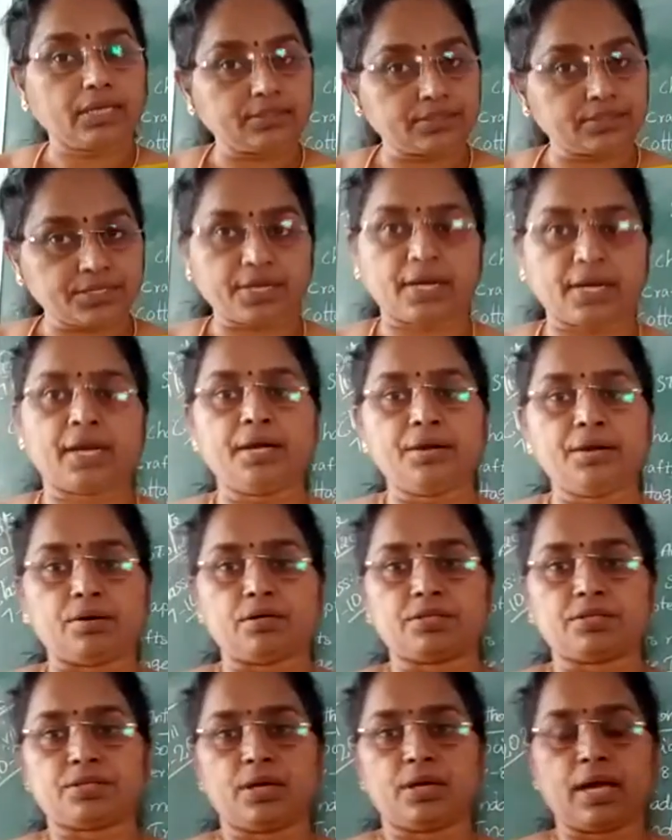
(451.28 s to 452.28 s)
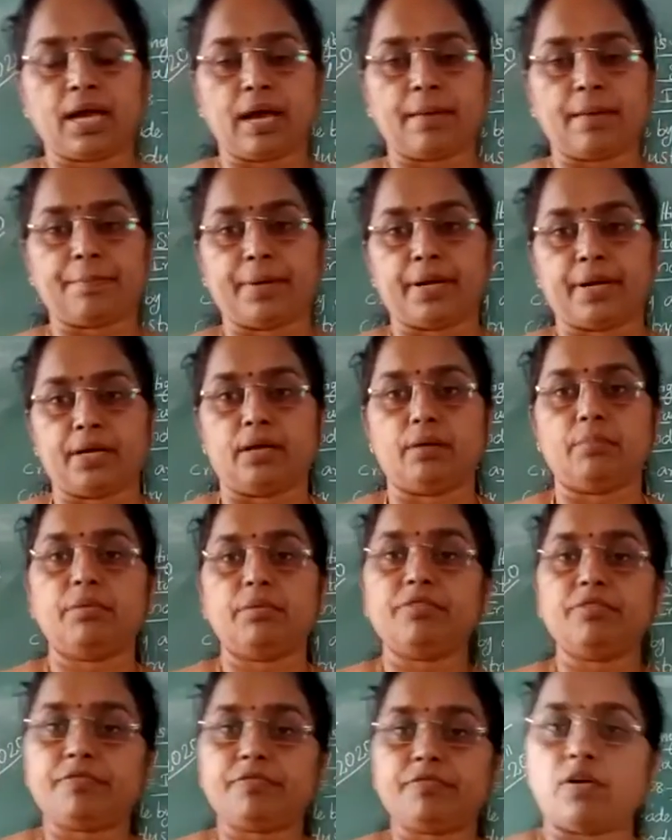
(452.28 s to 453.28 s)
trade also happened.
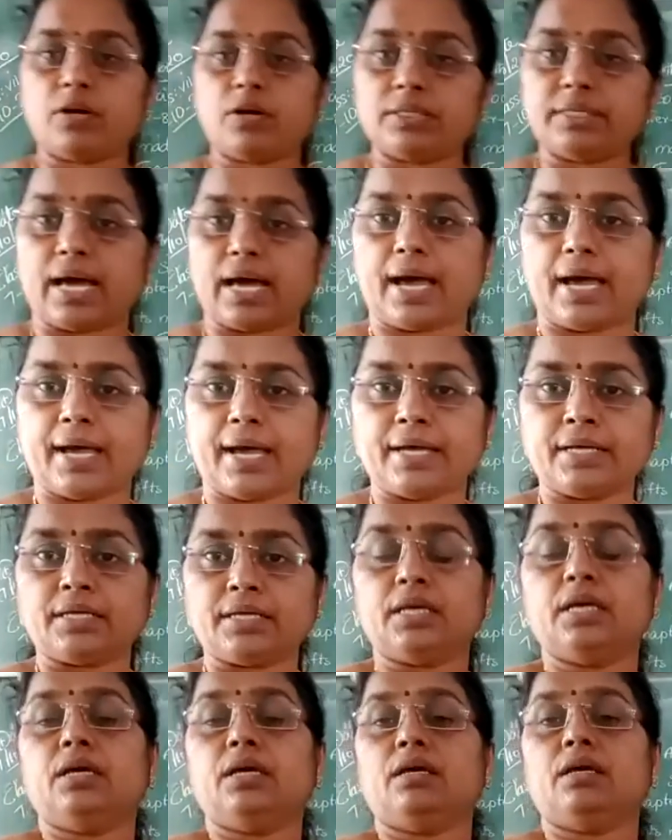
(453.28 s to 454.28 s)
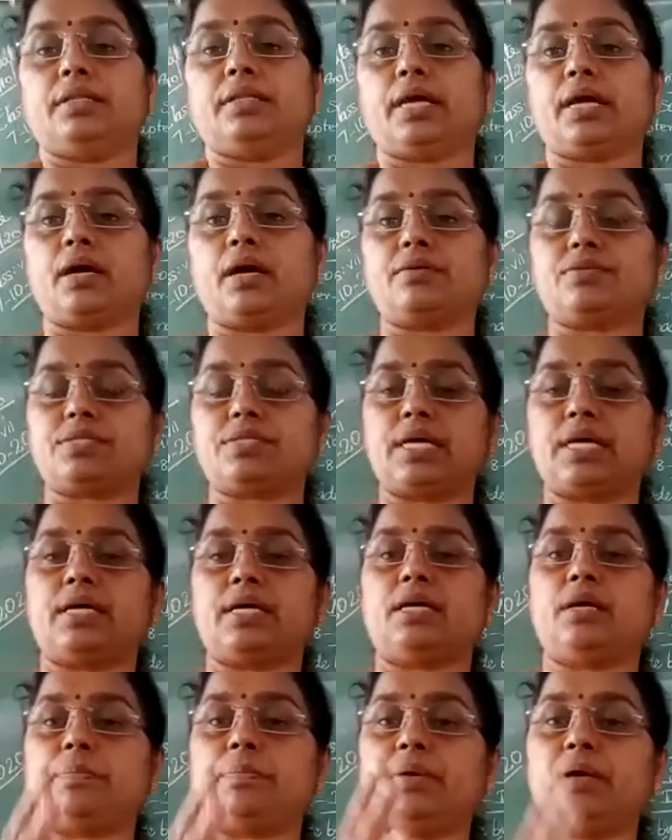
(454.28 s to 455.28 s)
Before that, they have
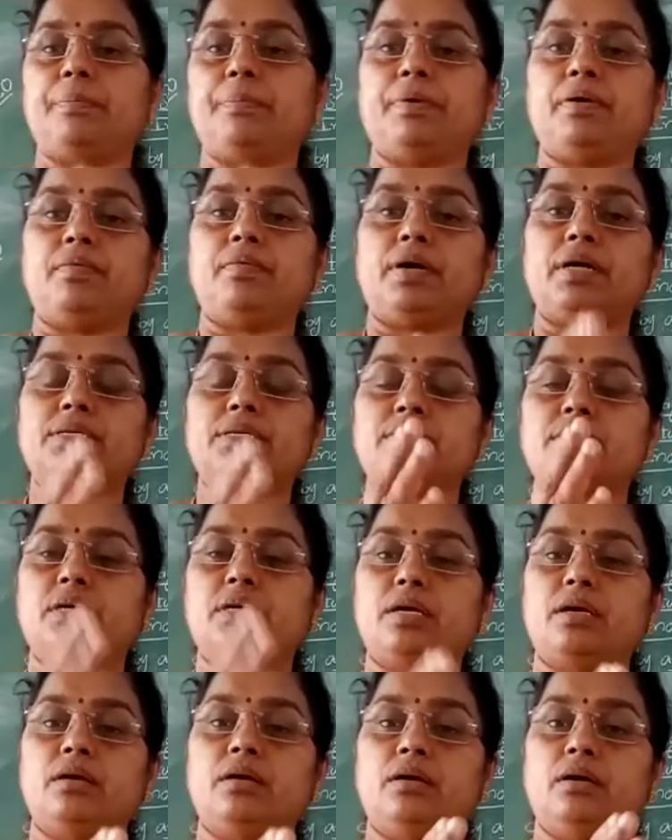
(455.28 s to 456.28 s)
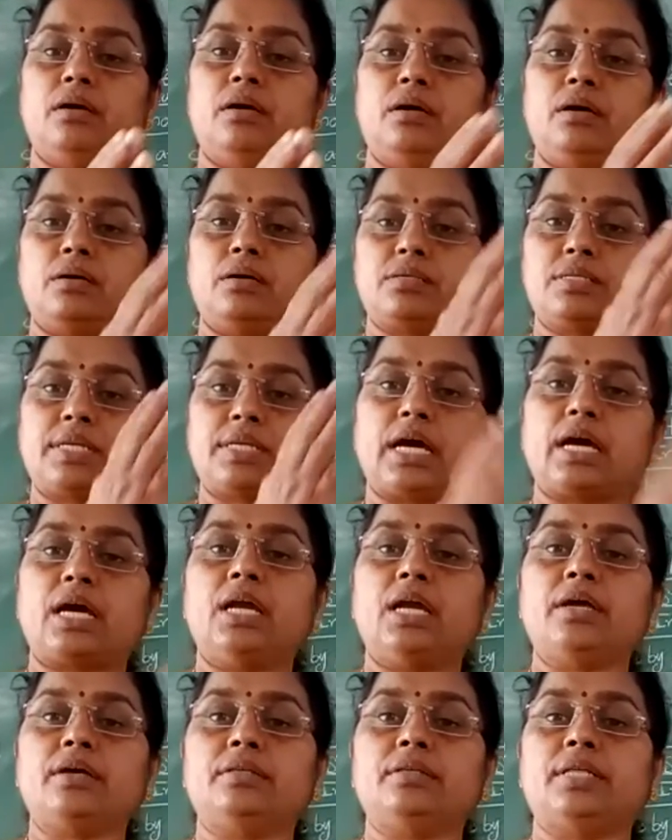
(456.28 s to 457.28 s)
started, people was
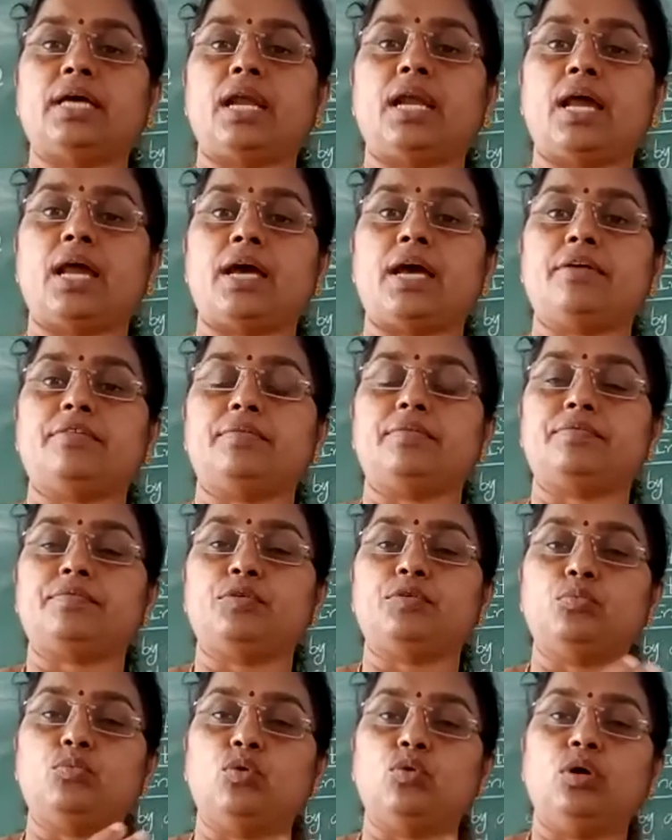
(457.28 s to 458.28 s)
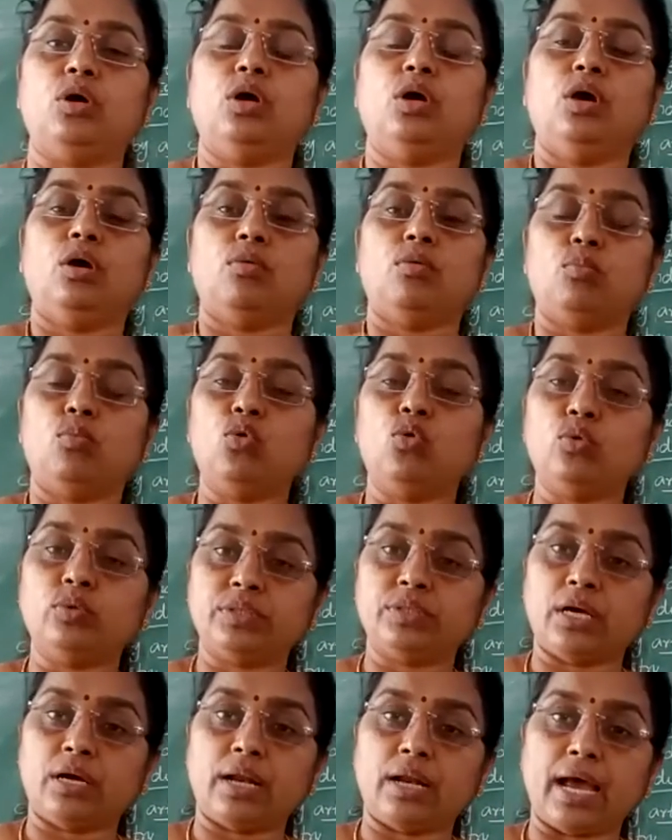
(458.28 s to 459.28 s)
struggling the life to move
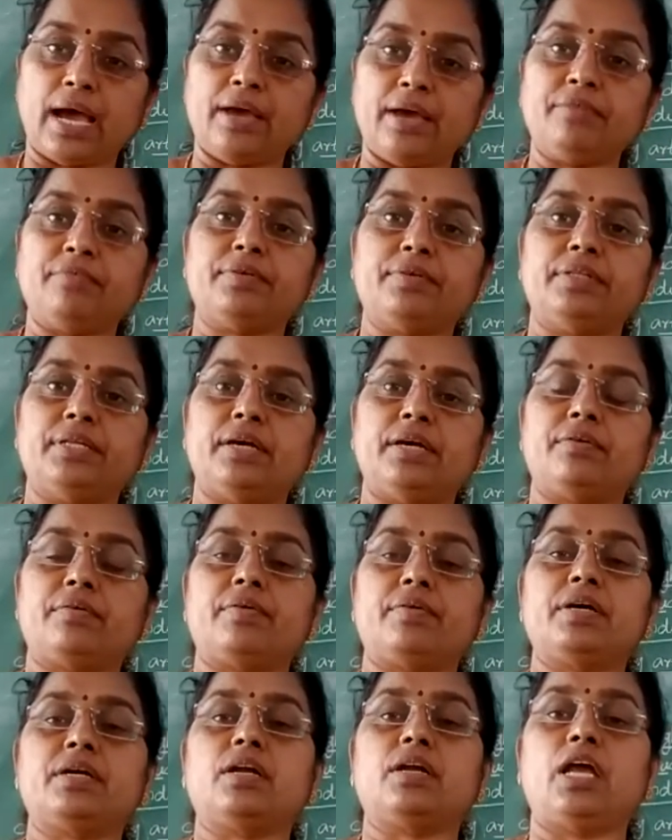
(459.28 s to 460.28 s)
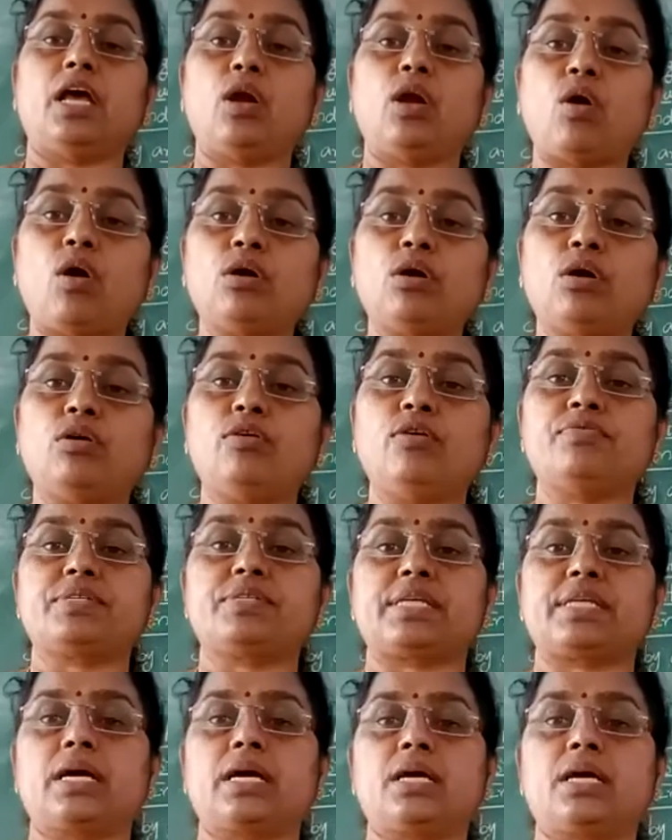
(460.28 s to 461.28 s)
the life. There were a lot of
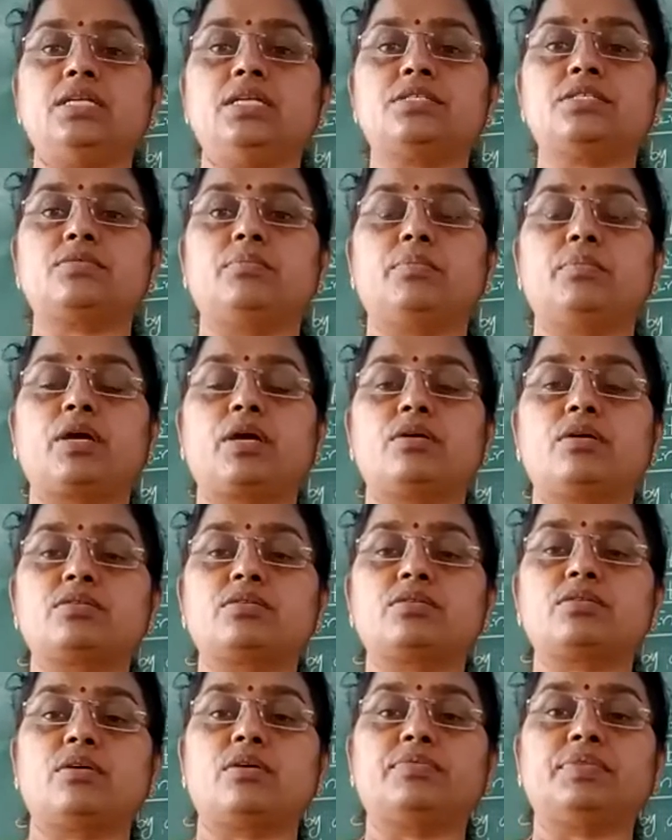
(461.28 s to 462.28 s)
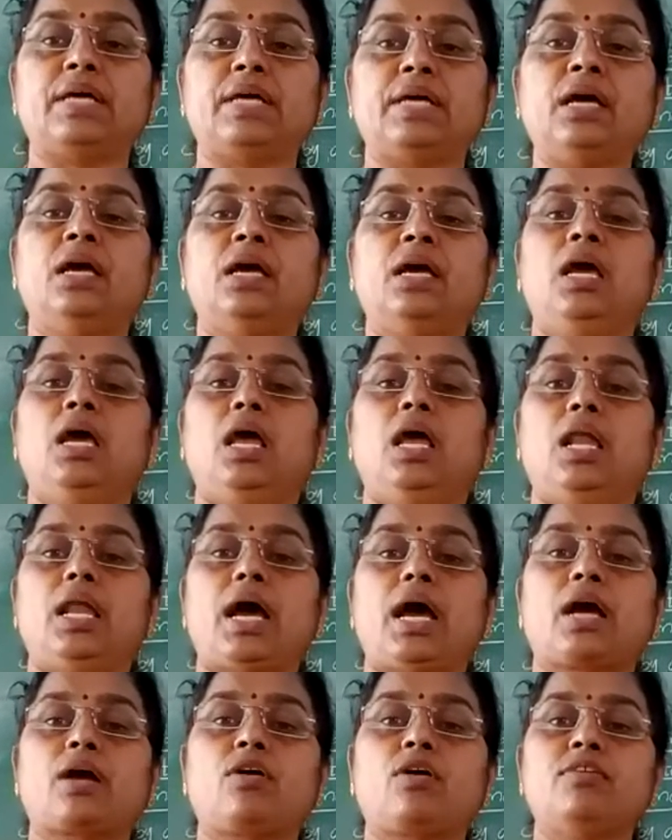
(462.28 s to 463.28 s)
struggles because of the
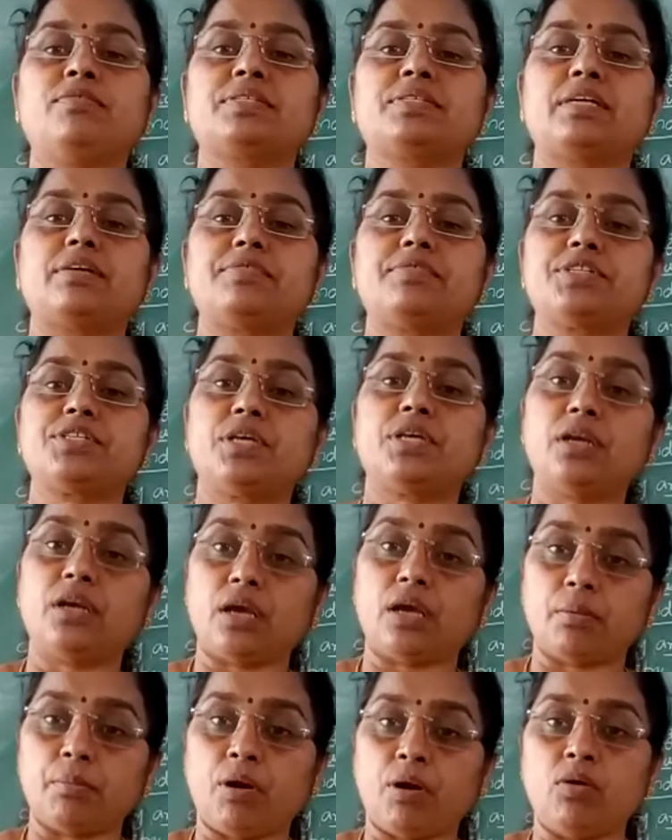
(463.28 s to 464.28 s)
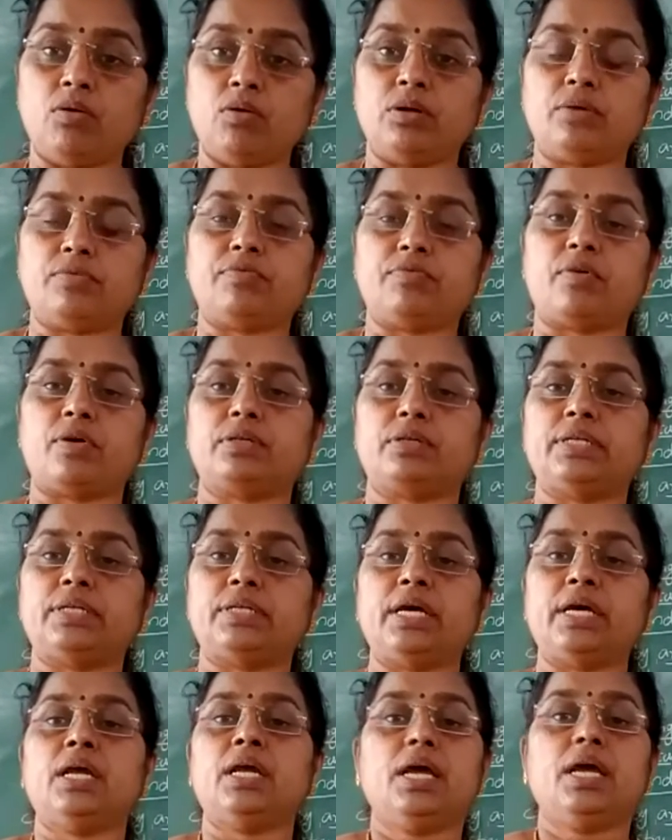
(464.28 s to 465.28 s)
lack of sufficient amount for
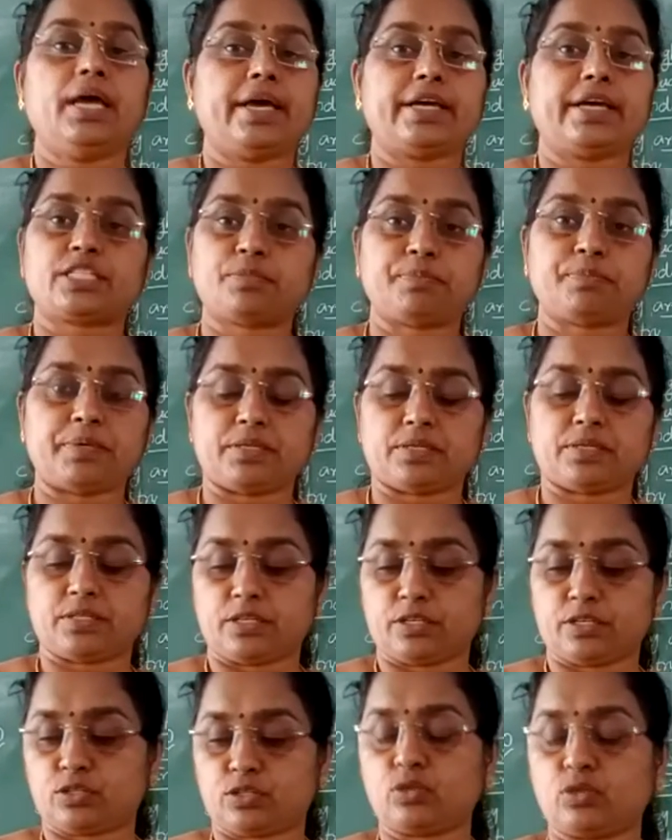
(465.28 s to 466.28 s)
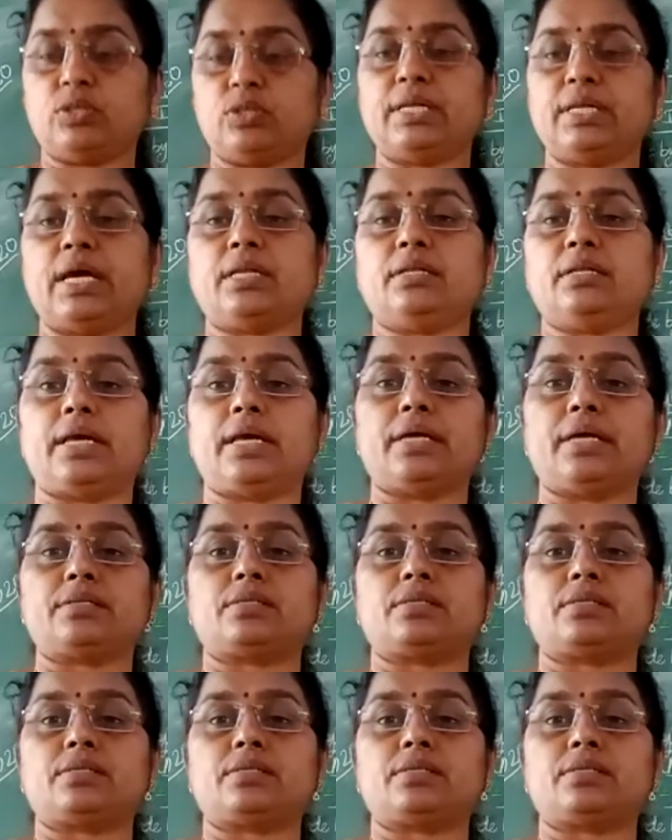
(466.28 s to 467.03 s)
their expenses, so that they